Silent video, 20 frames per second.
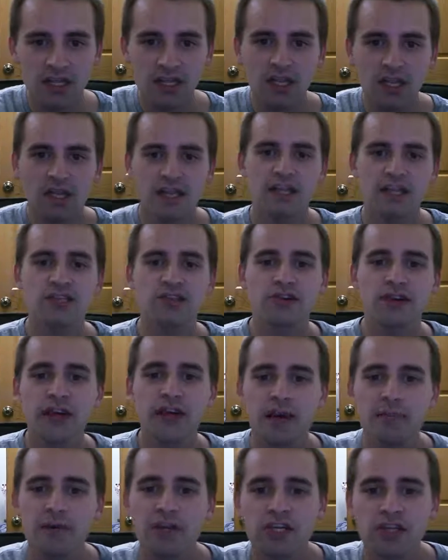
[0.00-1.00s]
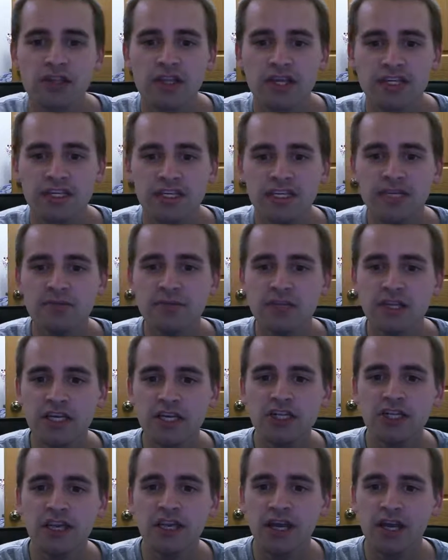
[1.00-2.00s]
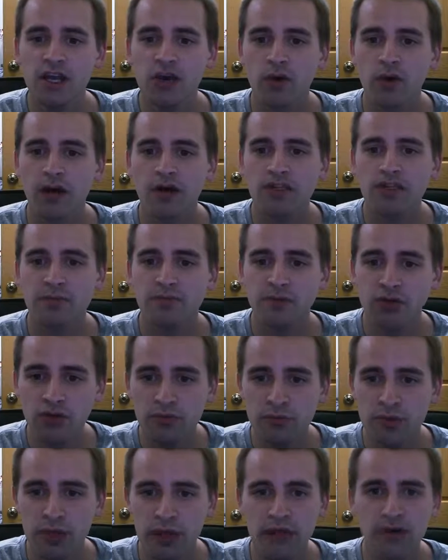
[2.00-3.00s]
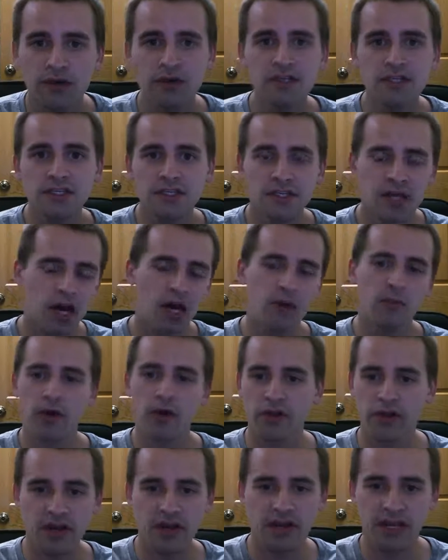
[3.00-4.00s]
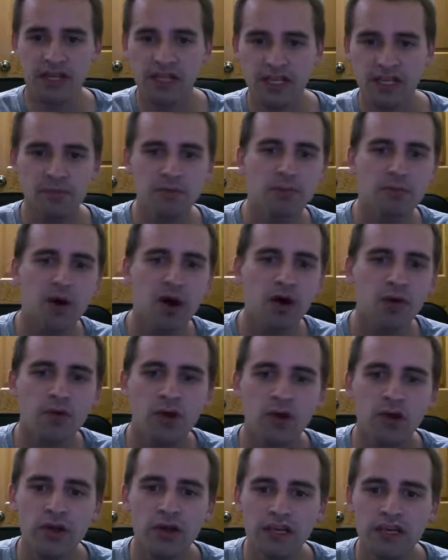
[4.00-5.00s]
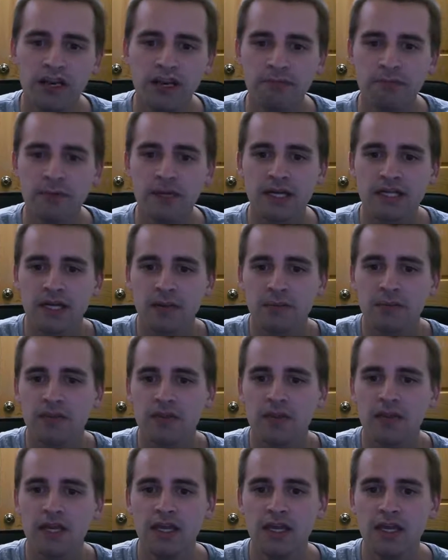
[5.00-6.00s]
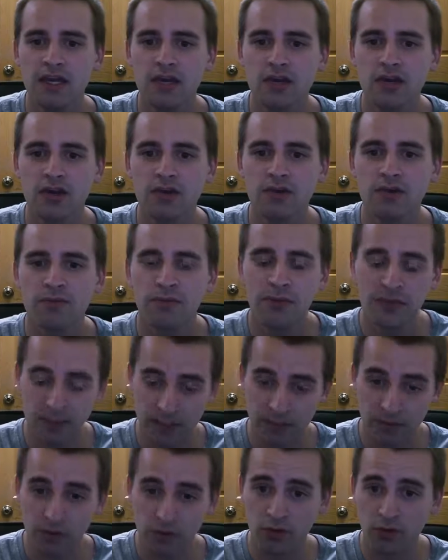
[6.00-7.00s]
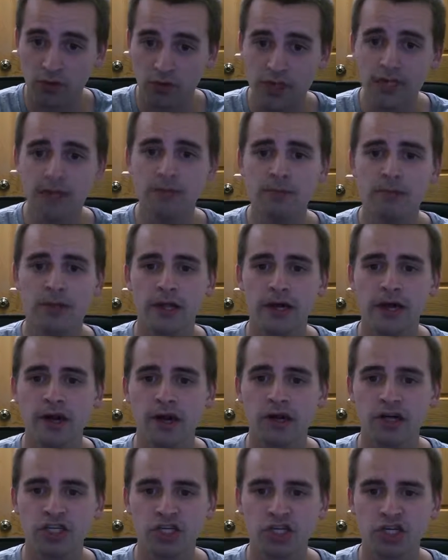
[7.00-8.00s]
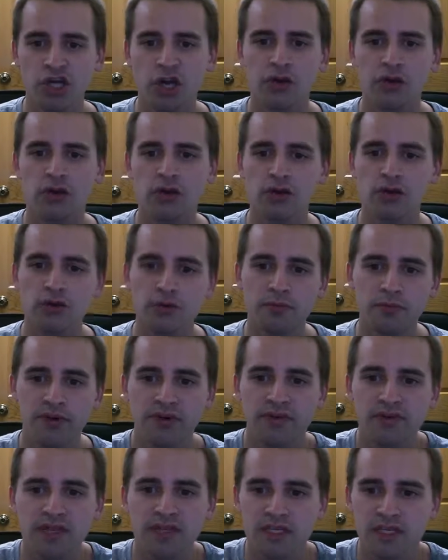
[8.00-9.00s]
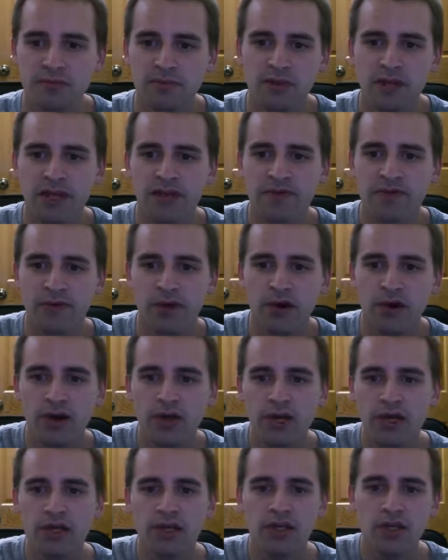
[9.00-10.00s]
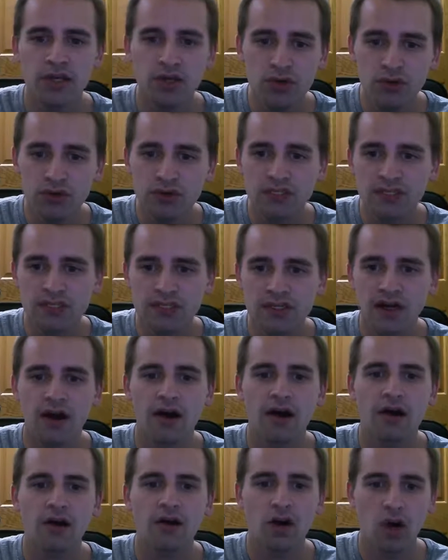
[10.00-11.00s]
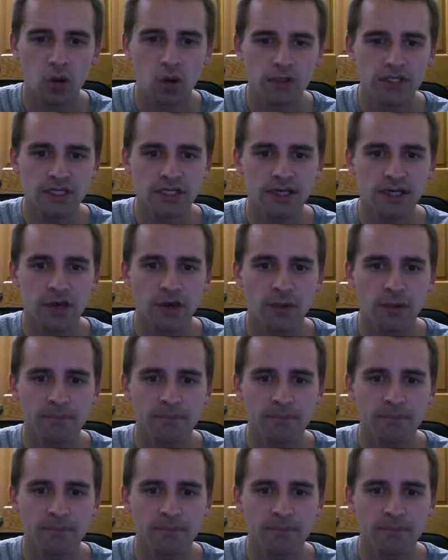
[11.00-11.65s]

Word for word: Yesterday I mentioned that Team Legion had acquired some new players. Um, well, they're going to keep the ball rolling and have picked up the picked up Korean player Shuttle, who previously played for New Star Hoseo.